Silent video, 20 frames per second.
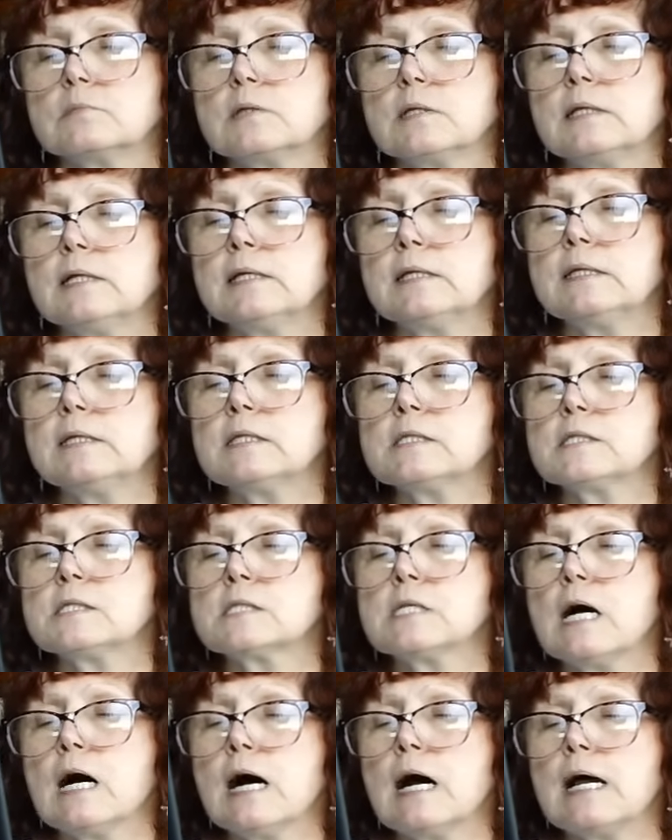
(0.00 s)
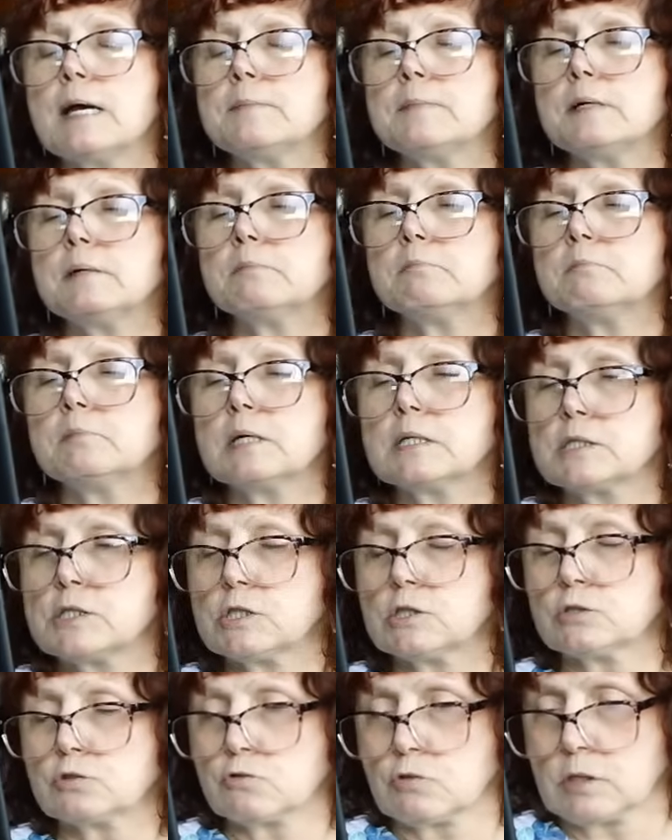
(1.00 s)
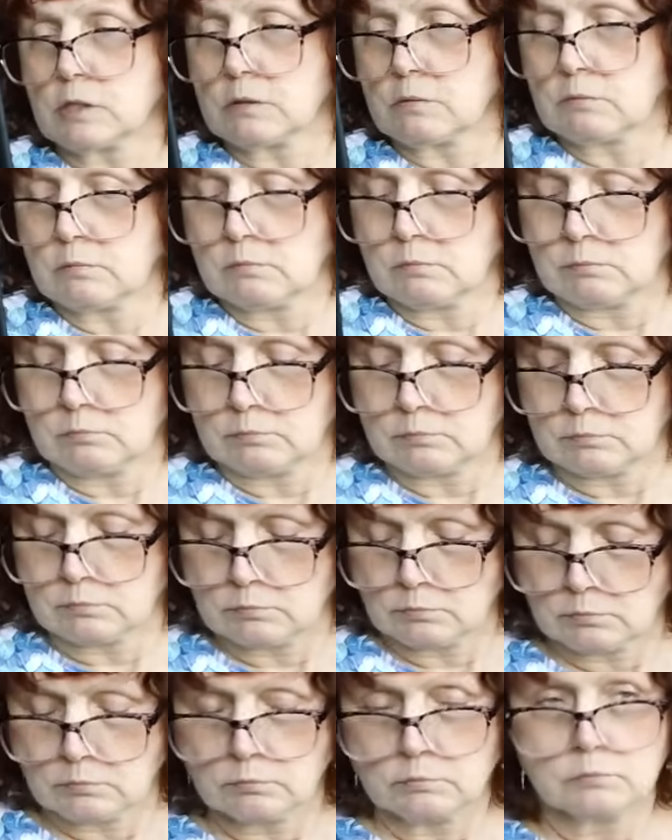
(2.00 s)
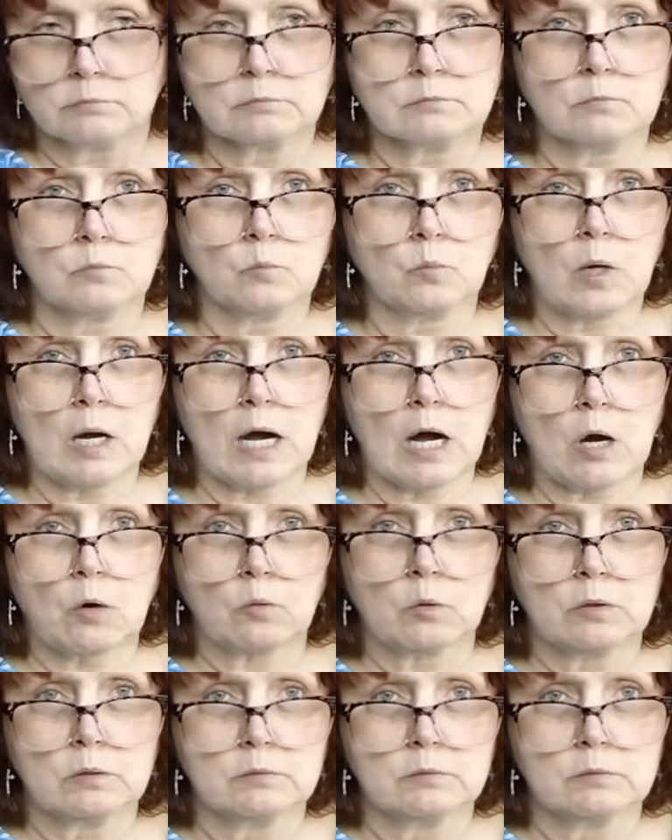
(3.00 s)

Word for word: It is time, my children. Wow.